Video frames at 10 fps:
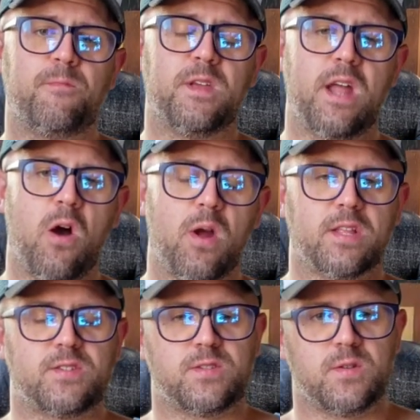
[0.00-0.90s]

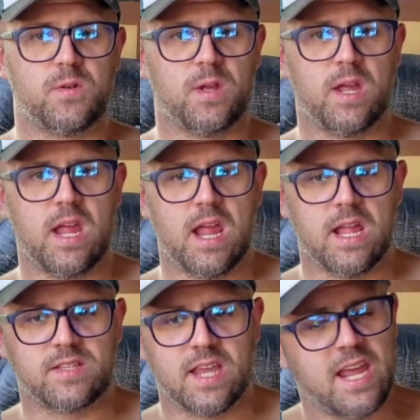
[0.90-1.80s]

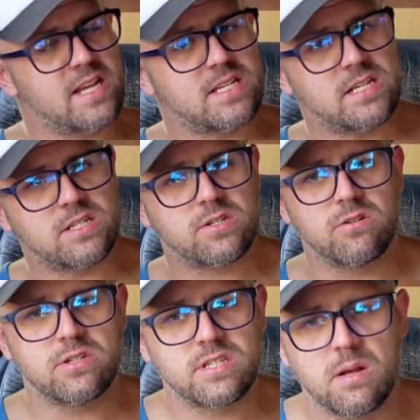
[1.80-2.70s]
It's easy to
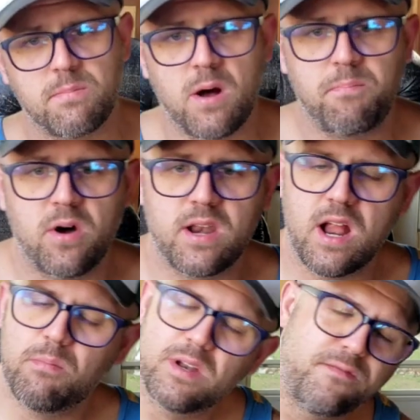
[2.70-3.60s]
screw some up on
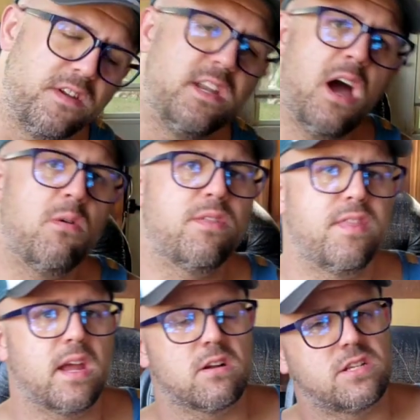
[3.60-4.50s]
there, but if you know a
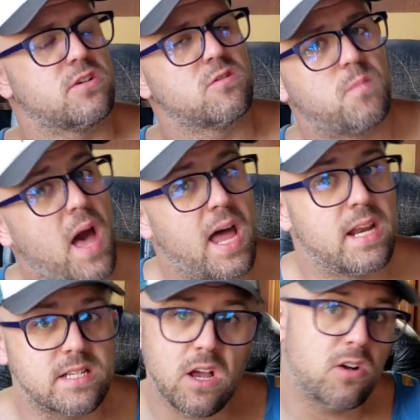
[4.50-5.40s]
thing or two about
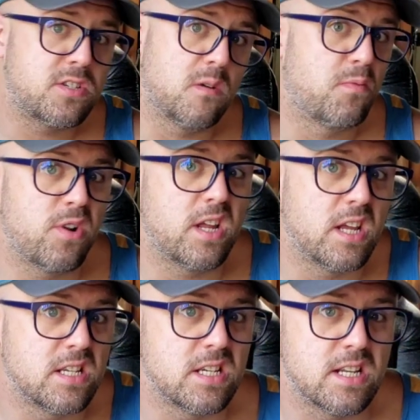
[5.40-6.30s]
it, it's also pretty
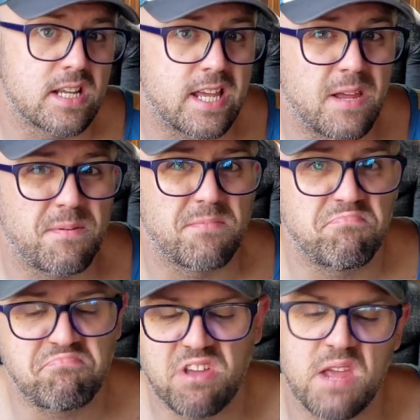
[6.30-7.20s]
easy to keep
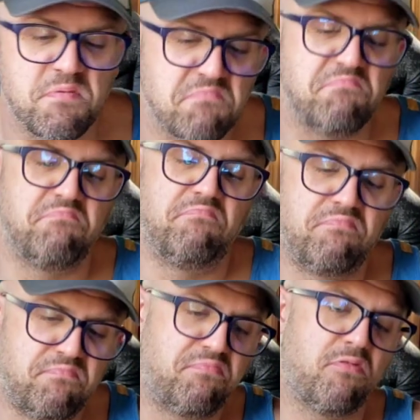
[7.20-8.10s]
it
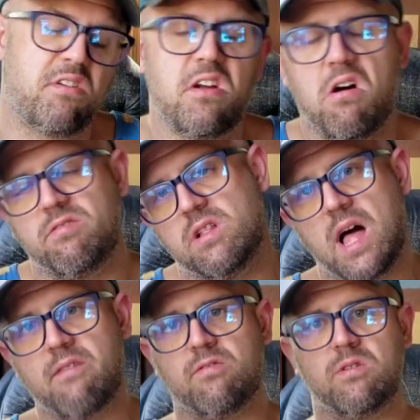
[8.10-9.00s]
pretty on the
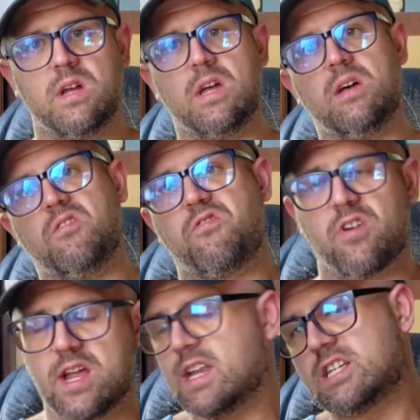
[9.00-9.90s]
level
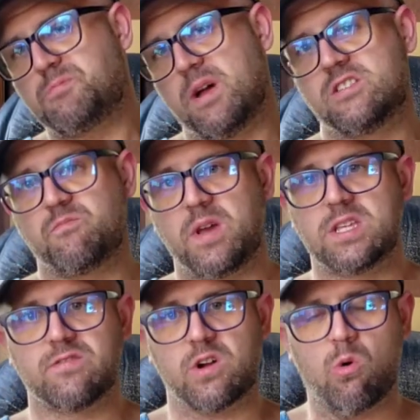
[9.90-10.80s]
for an inexpensive
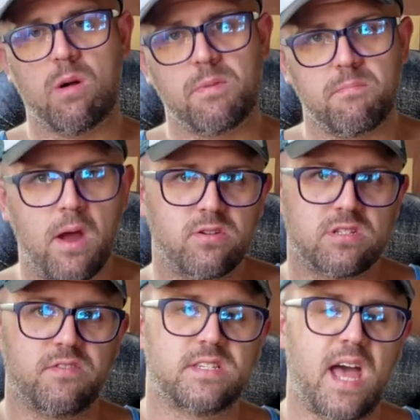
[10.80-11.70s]
piece of equipment
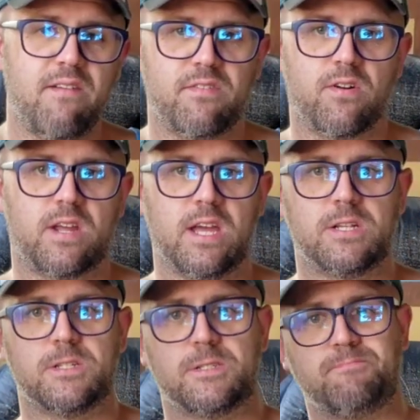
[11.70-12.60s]
most of us have in our
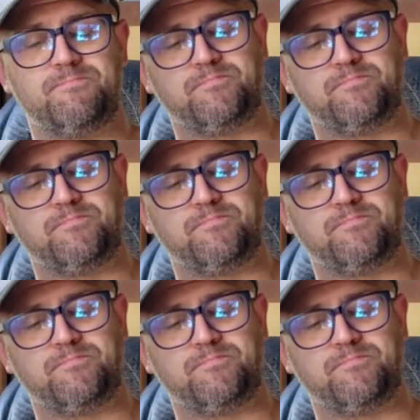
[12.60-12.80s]
kitchens.